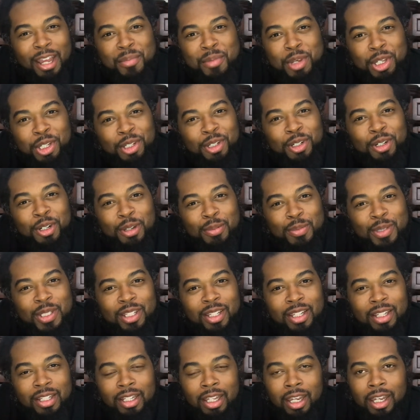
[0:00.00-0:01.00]
I mean, you know what I'm
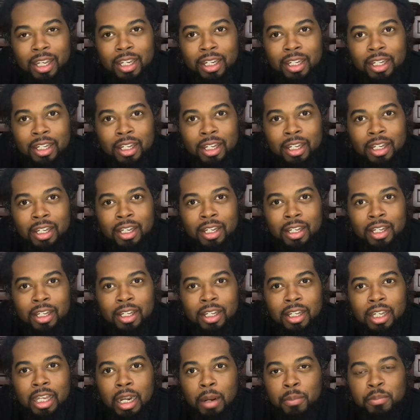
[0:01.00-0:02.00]
saying? Like,
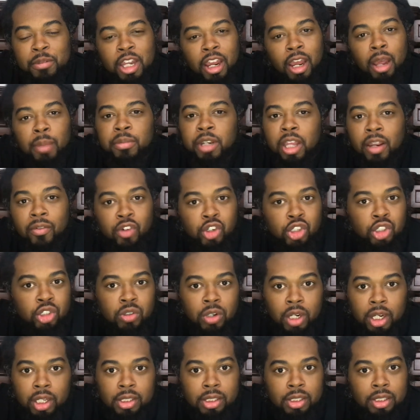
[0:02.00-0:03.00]
and I'm never
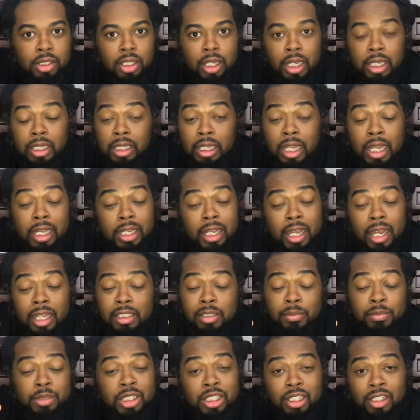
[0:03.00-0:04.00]
stressed. Like, guys,
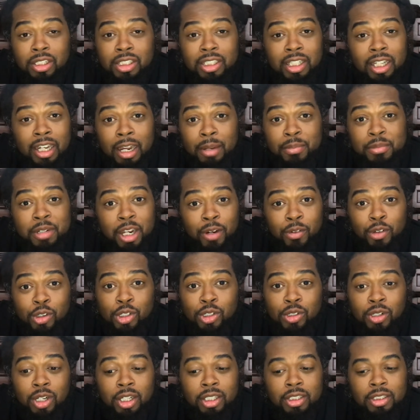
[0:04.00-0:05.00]
I'm seriously, I'm never
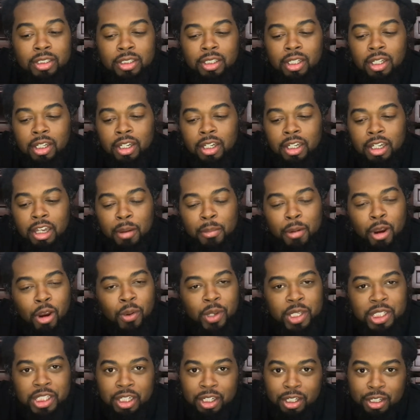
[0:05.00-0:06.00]
stressed. I'm
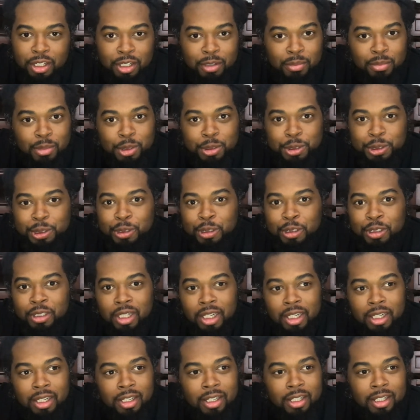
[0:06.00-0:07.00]
always in a good mood.
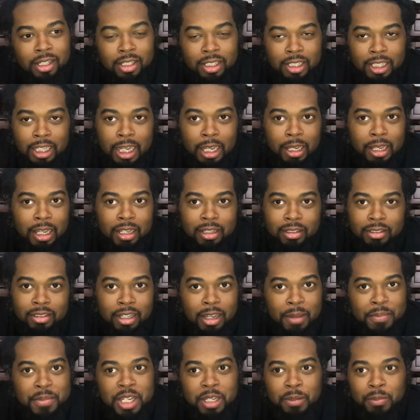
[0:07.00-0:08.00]

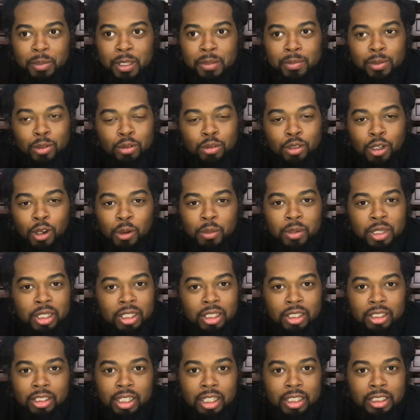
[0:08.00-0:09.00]
I mean, people who know me
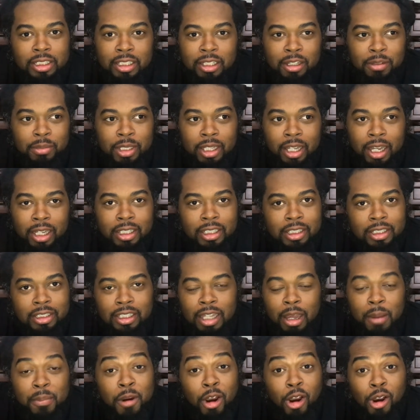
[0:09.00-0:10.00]
can tell me, like,
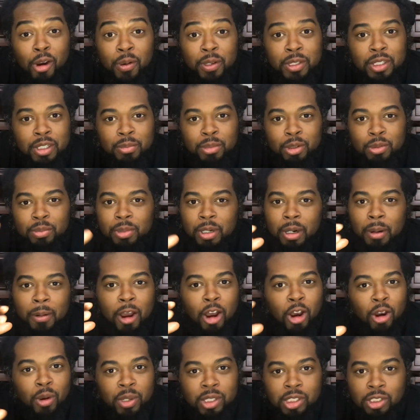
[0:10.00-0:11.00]
I'm always in a mood, but I'm
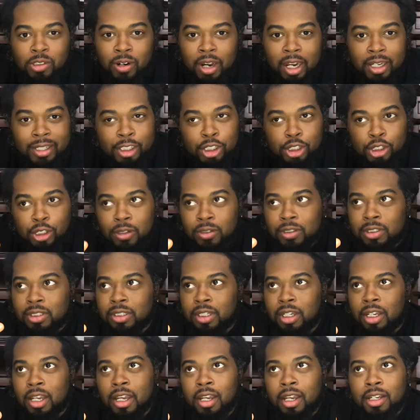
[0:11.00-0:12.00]
always cracking jokes.
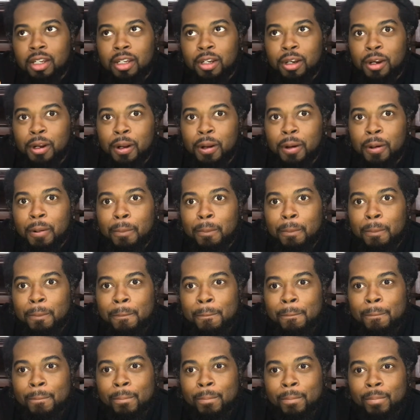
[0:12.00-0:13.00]

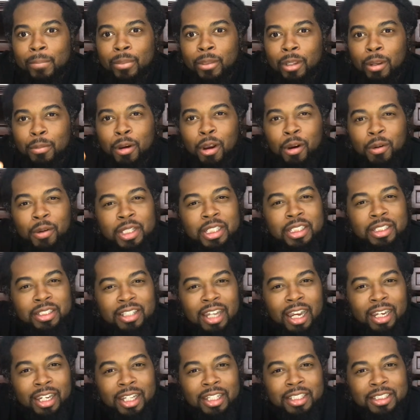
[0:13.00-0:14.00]
I'm always,
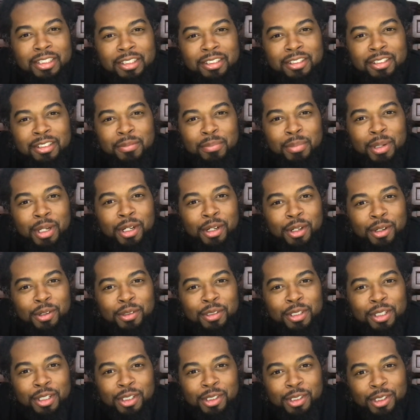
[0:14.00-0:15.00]
I guess, the
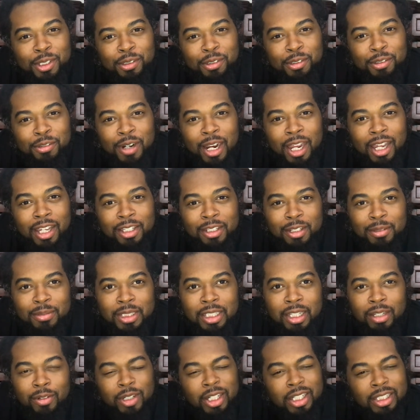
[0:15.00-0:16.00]
butthole of the joke, right? You know what I'm
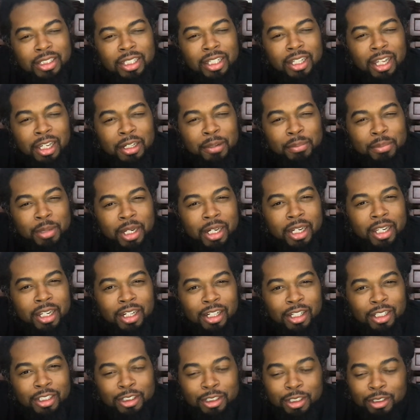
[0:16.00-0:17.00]
saying? What do they say? Like, the butt end
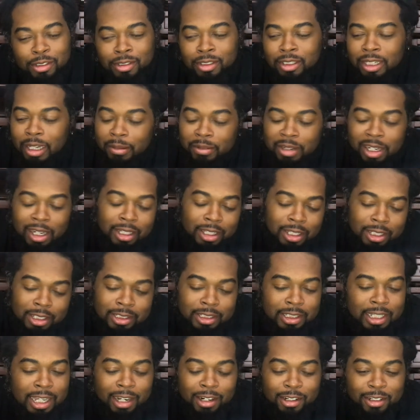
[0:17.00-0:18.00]
of the joke? I mean, I
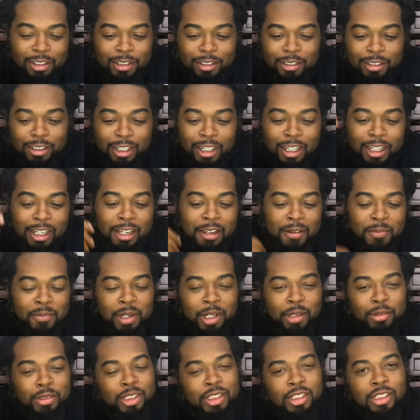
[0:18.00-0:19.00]
guess, I don't know.
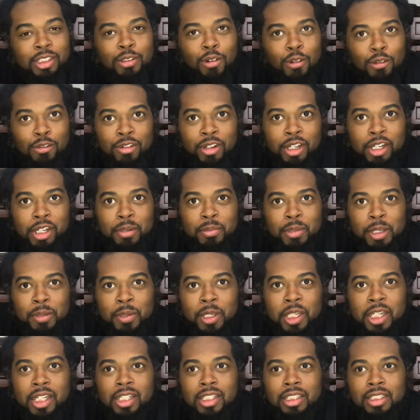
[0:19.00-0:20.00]
But it was just so funny to me
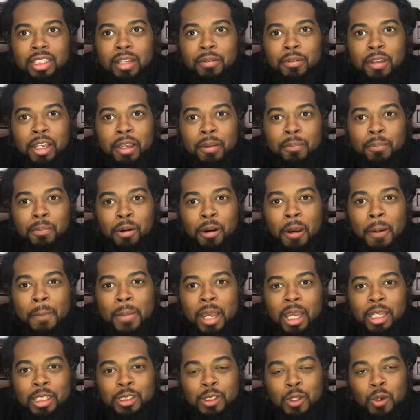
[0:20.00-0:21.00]
because it brought
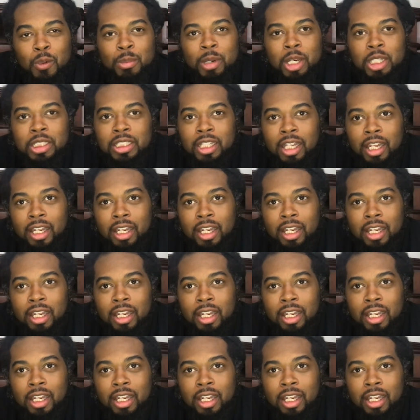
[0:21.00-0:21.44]
back so much.